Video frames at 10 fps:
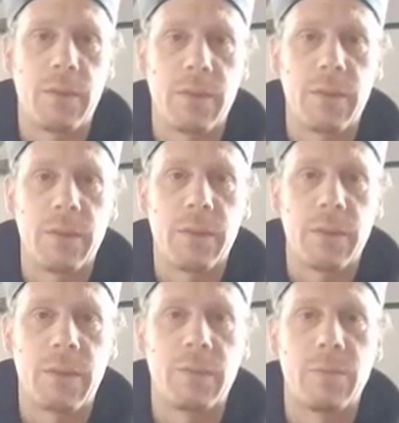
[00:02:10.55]
others. So
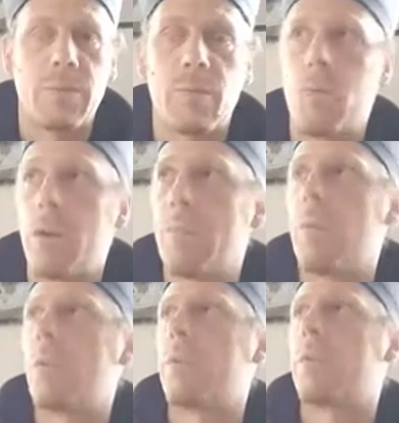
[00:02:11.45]
that's one
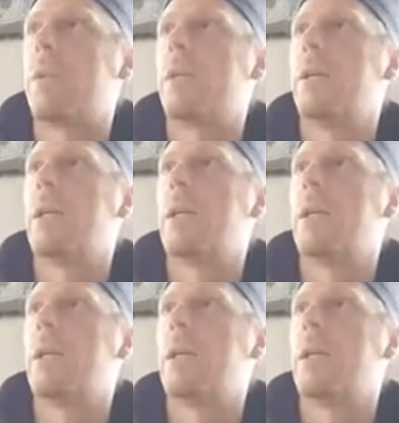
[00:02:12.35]
important thing.